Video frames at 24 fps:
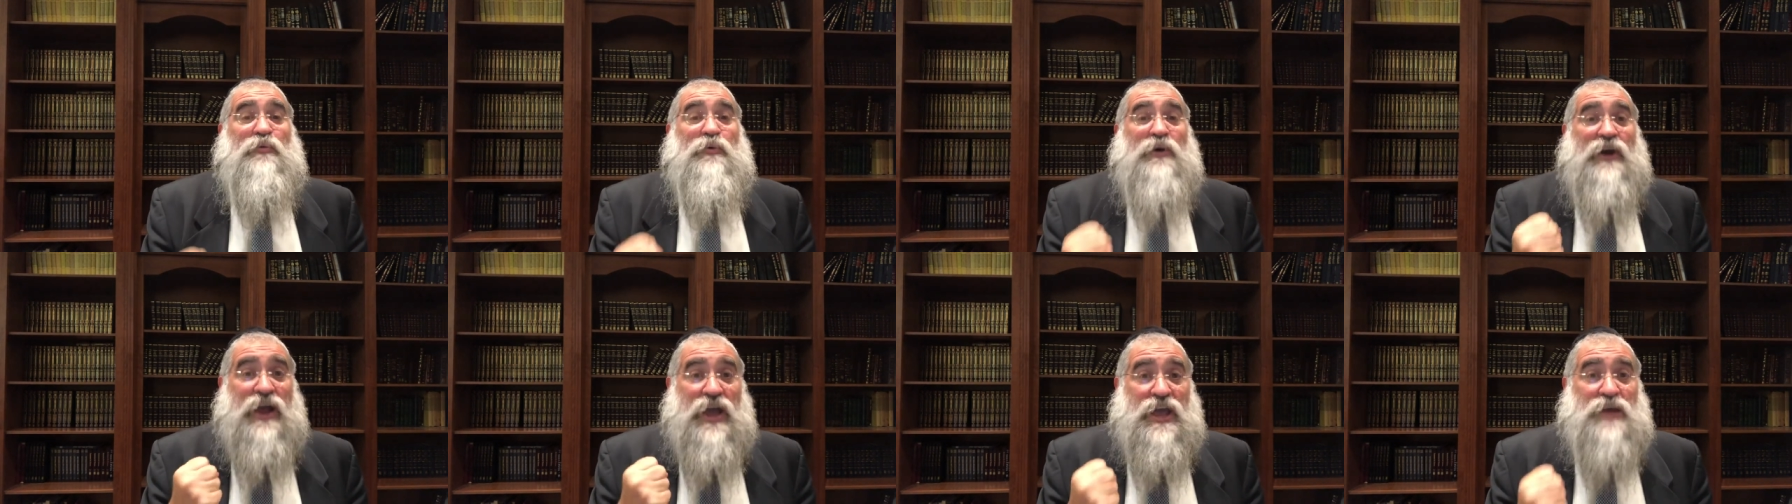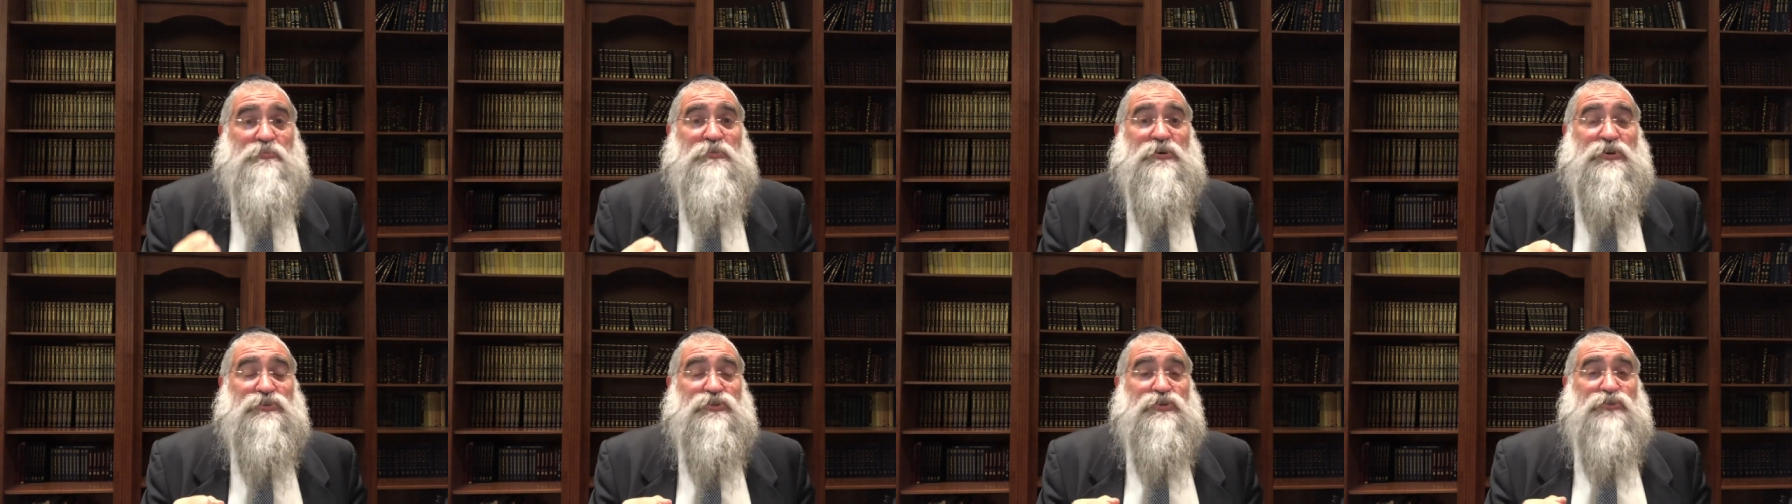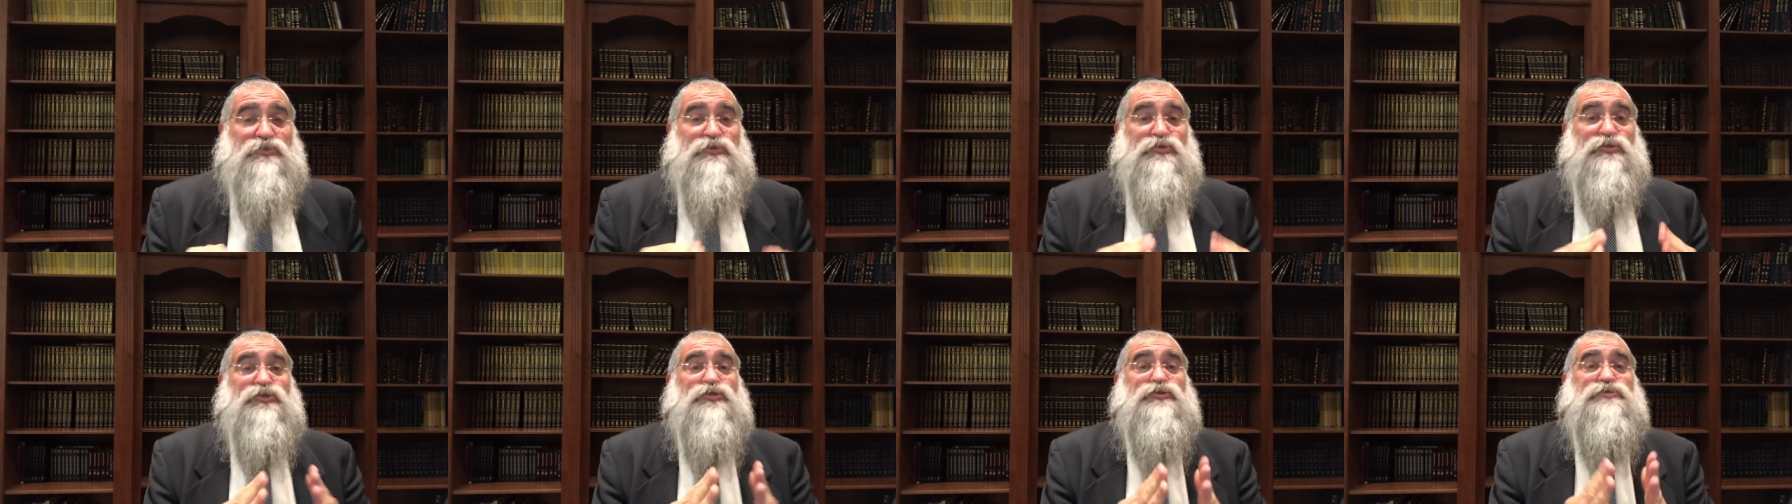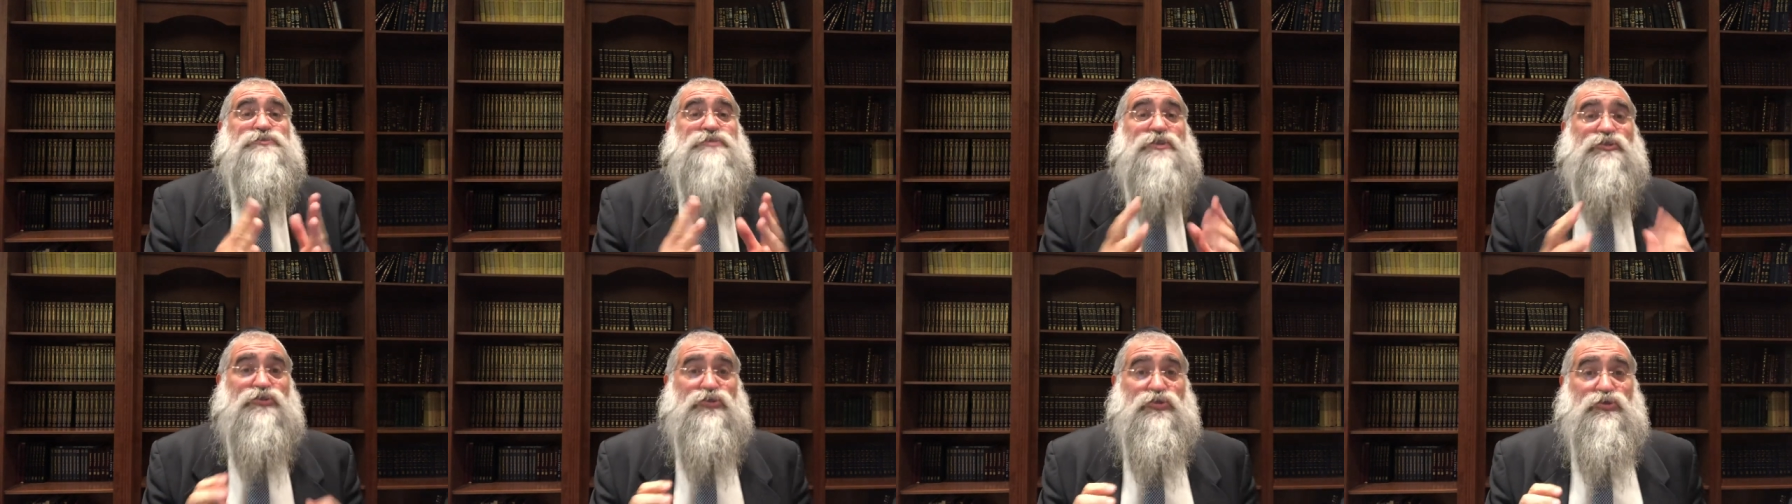we're able to
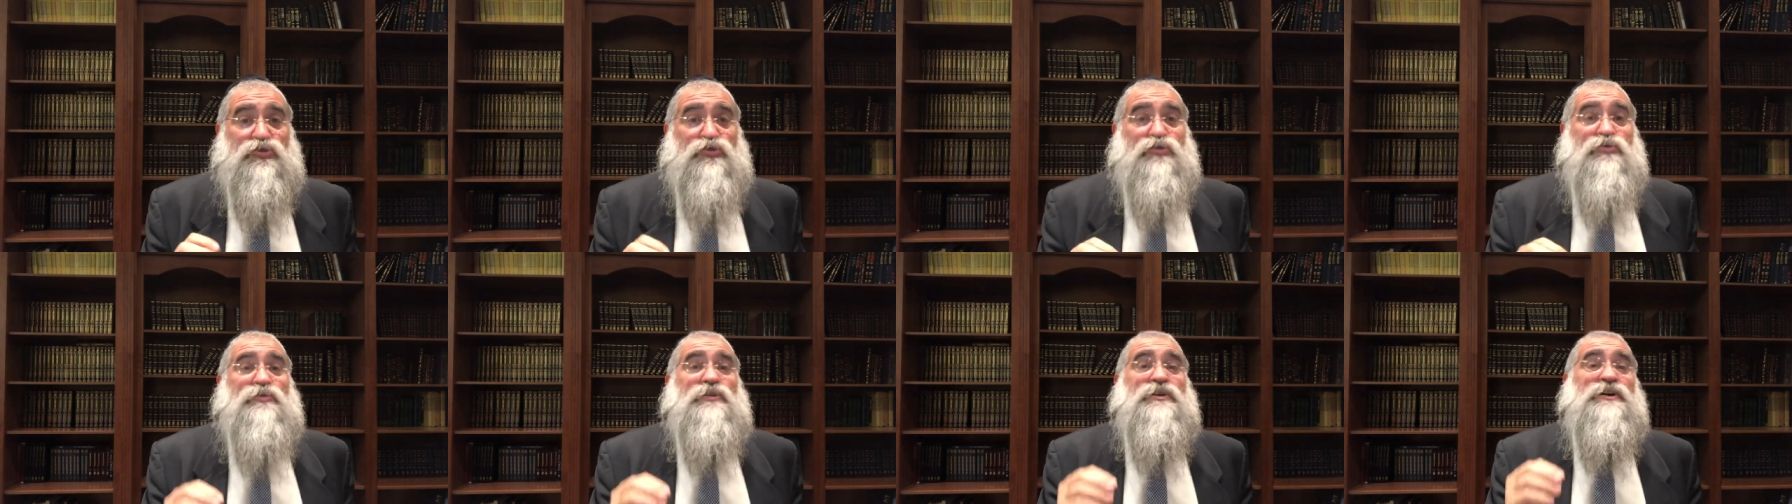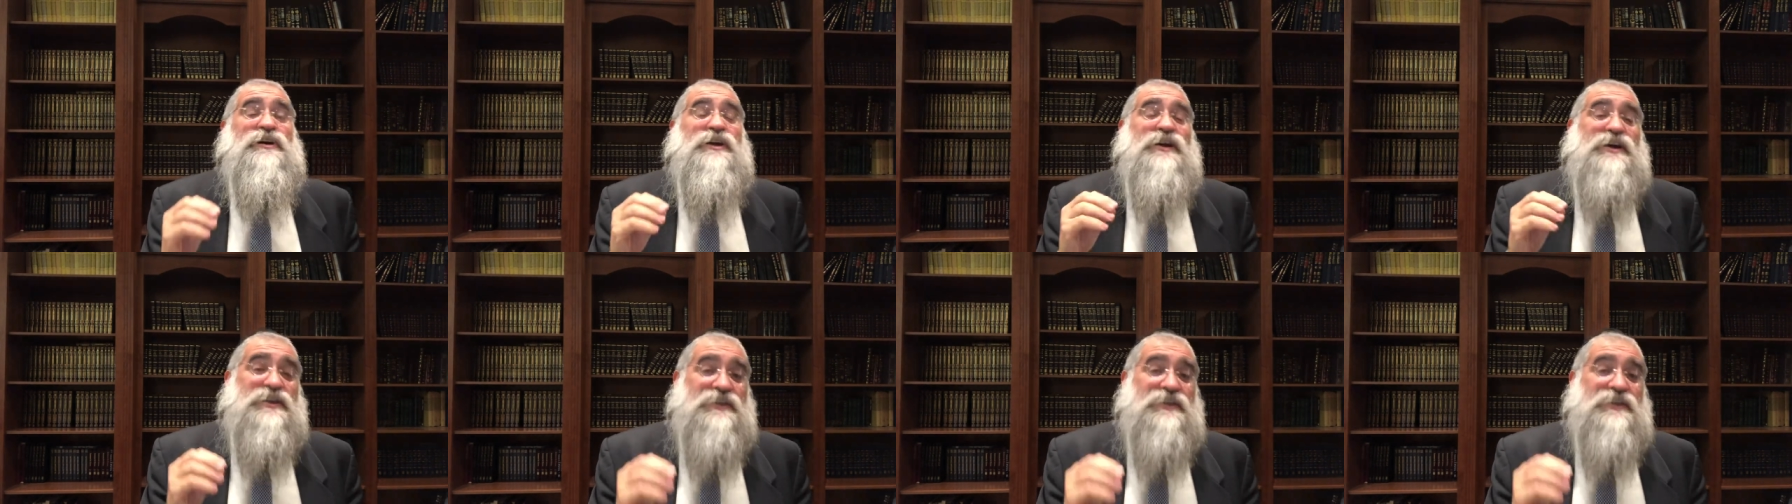fuse the two,